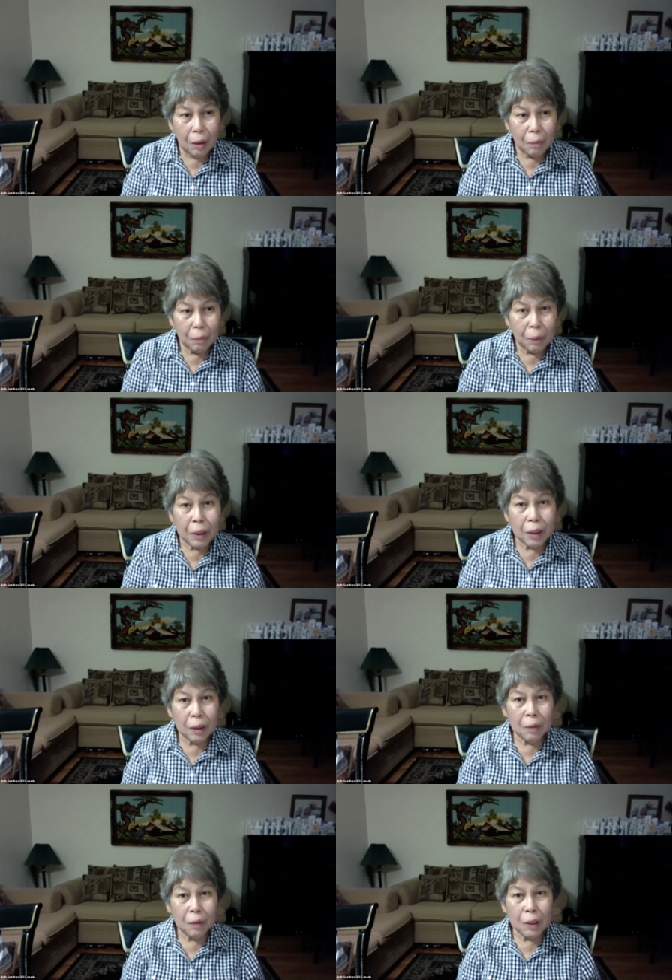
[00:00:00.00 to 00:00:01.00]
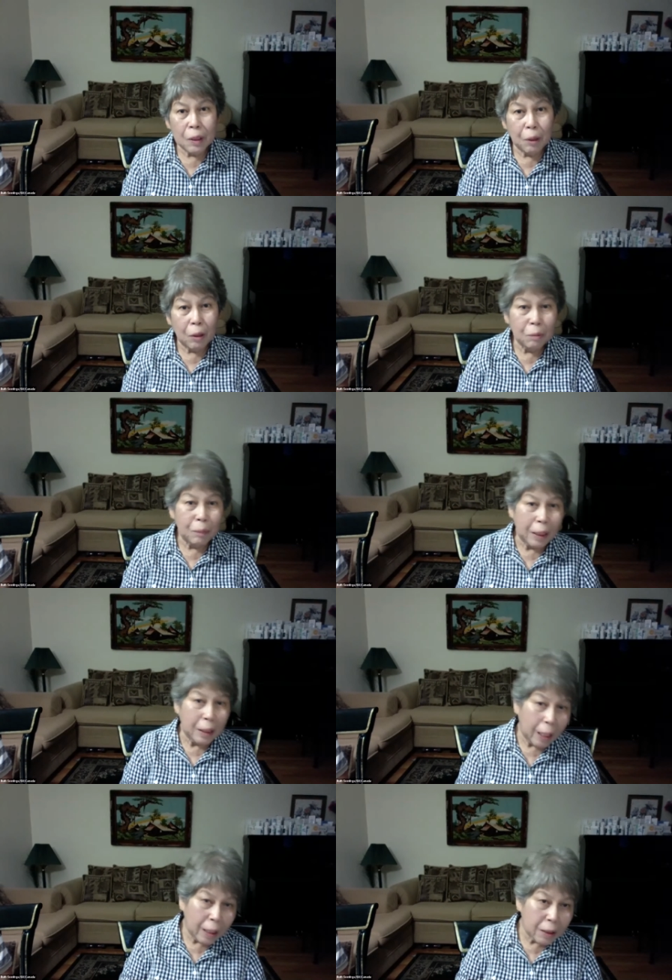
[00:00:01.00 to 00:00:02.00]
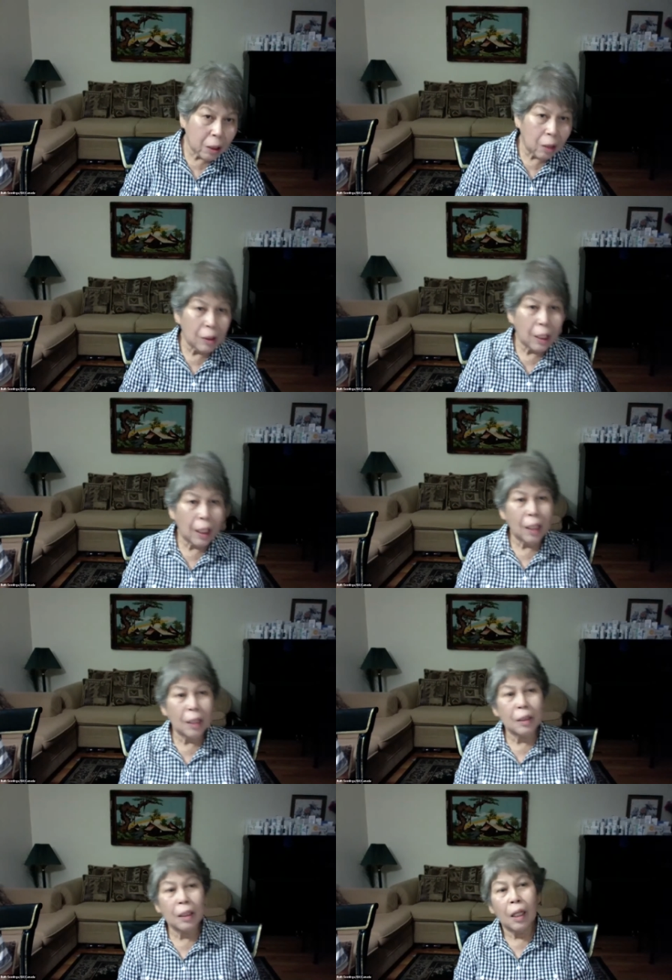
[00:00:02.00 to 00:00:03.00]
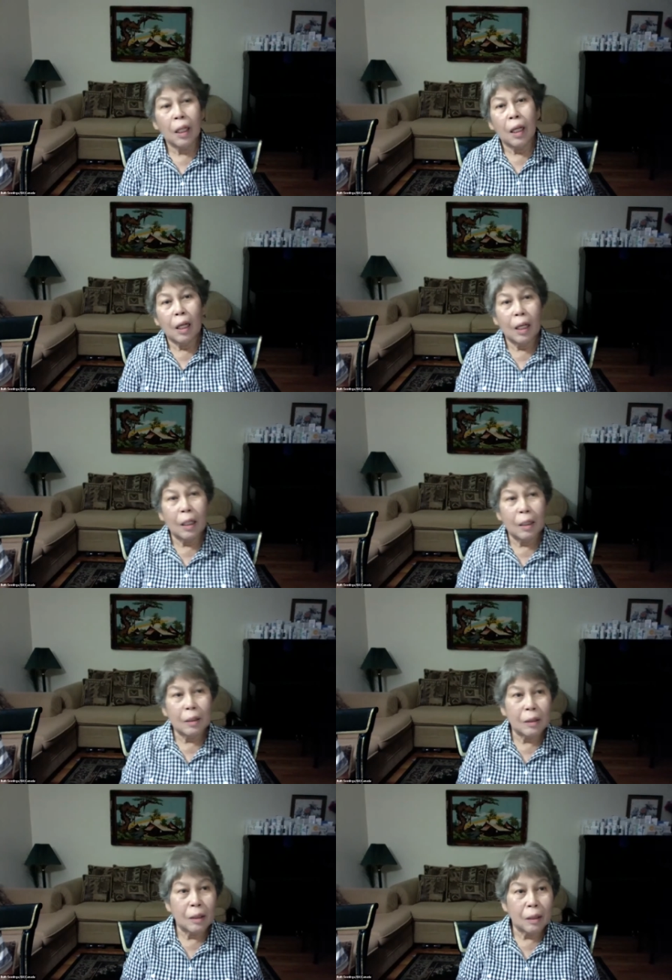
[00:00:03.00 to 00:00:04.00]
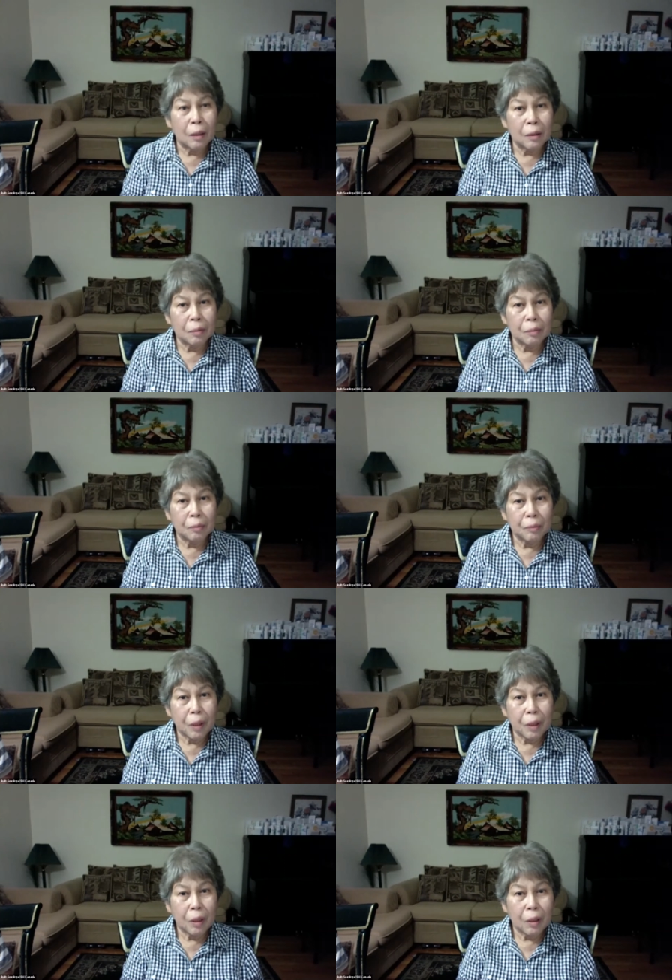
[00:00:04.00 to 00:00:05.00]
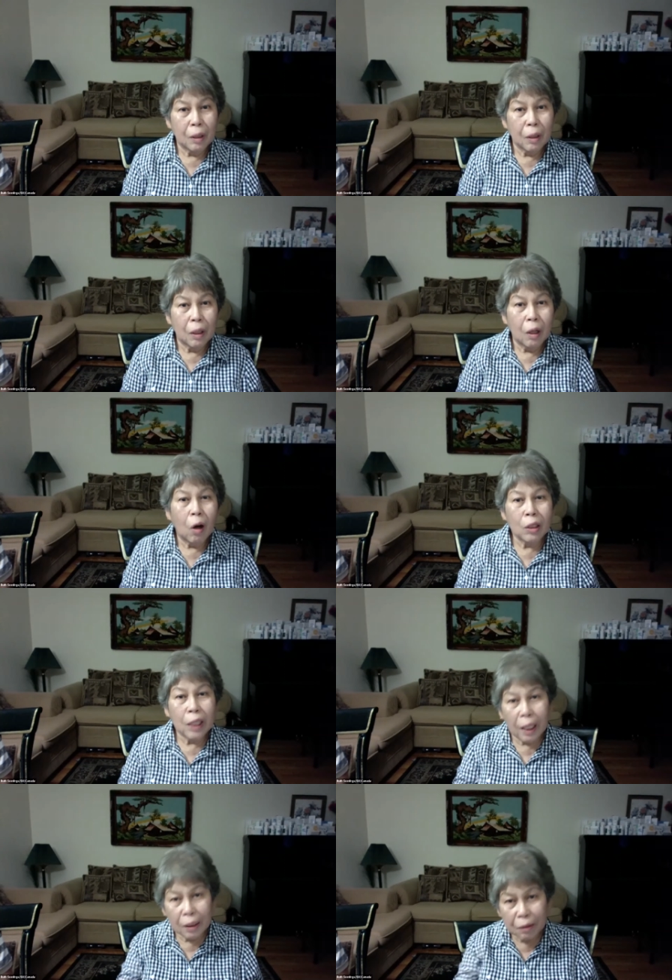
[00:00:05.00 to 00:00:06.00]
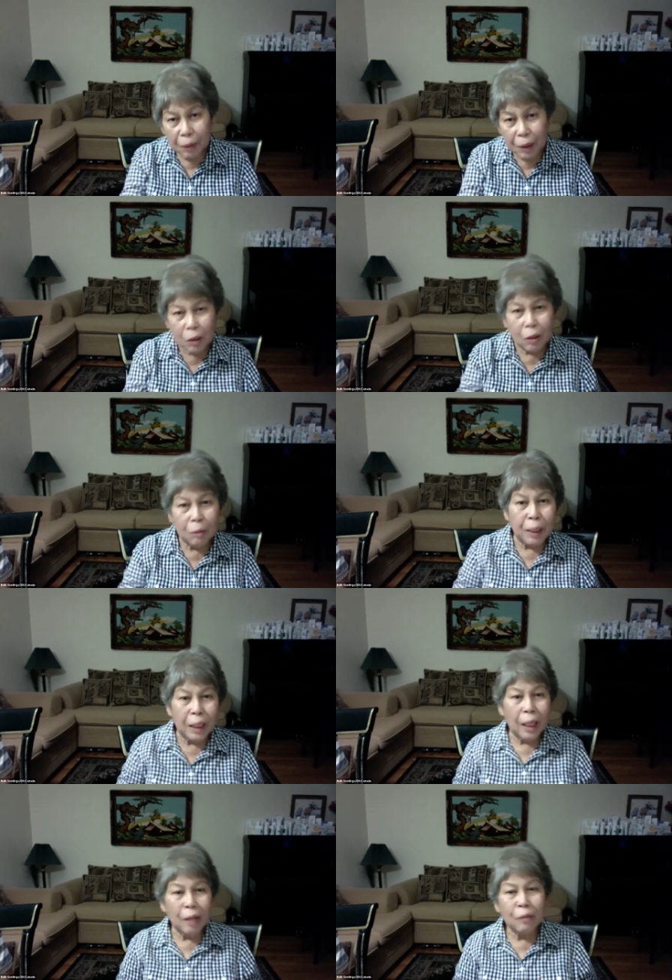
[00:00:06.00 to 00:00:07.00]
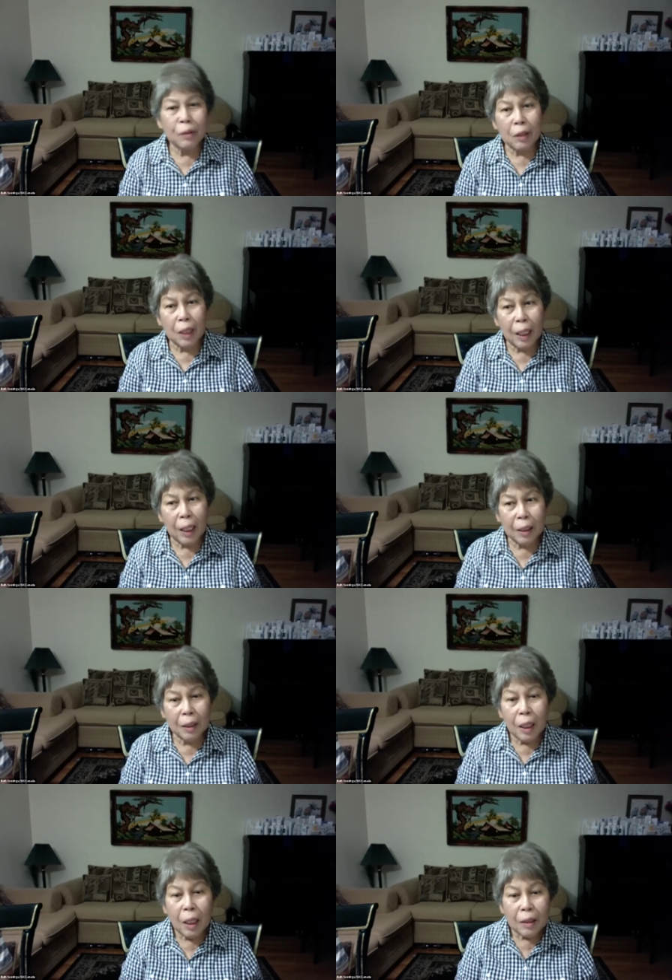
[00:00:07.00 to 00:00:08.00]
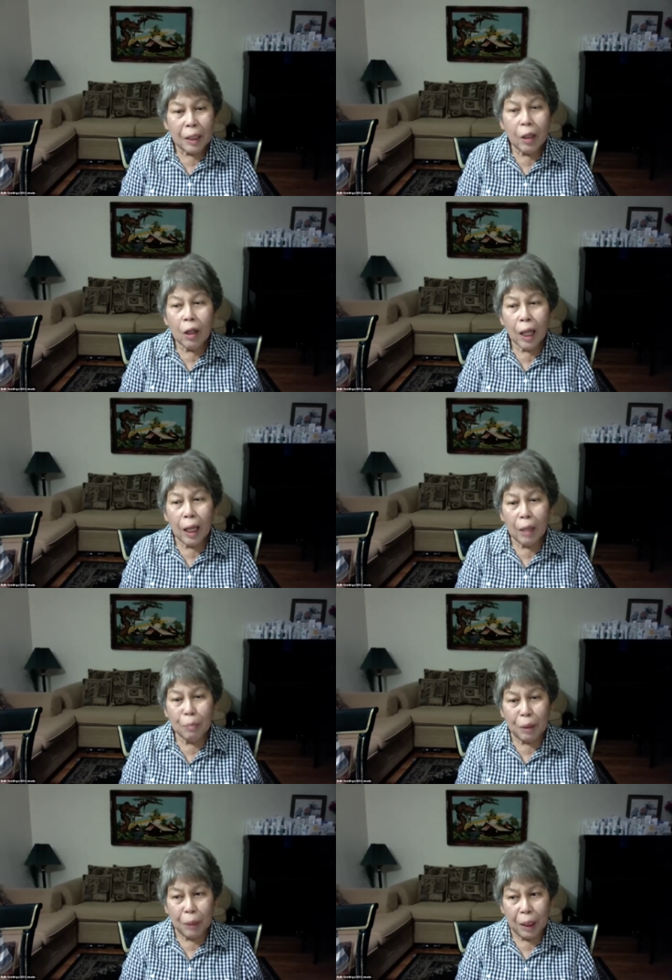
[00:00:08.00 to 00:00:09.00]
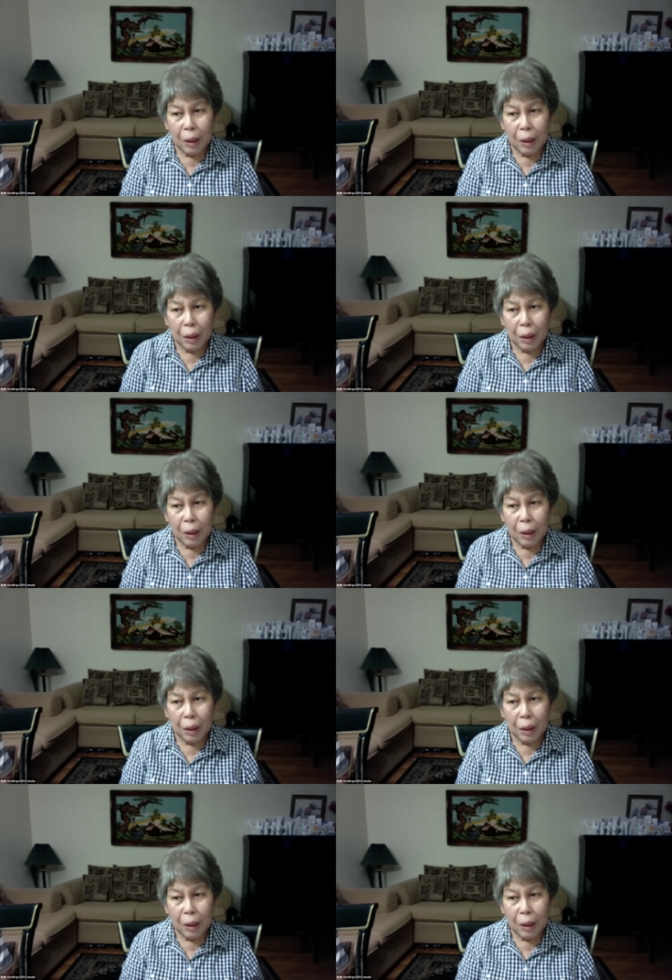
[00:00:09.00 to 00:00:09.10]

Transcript: Peter was on my right down line and Odette was on my left down line. They're all helping me,